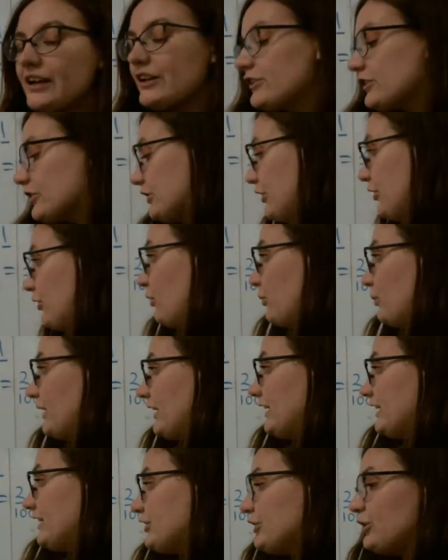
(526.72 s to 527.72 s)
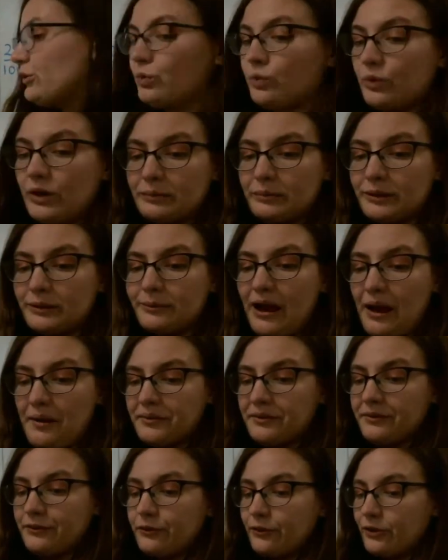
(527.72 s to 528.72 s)
So we're going to do one more
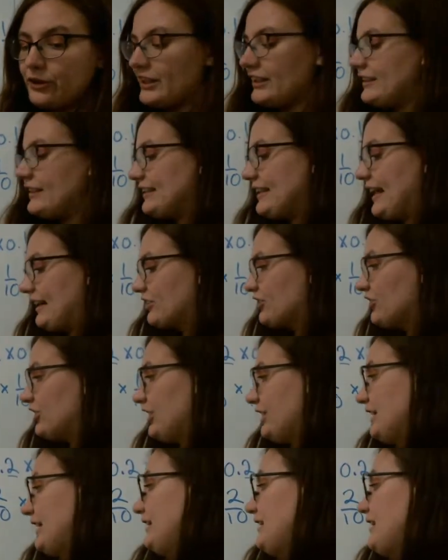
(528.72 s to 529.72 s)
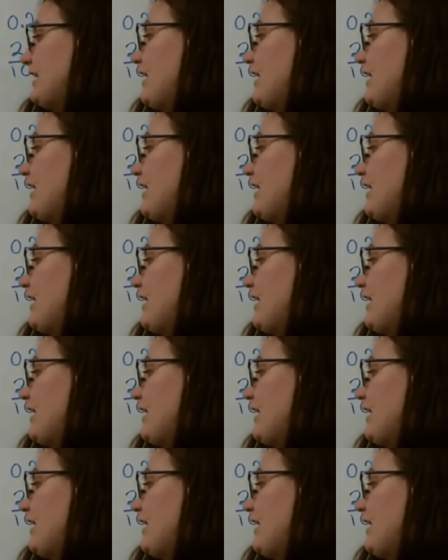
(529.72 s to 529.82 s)
problem for this section, and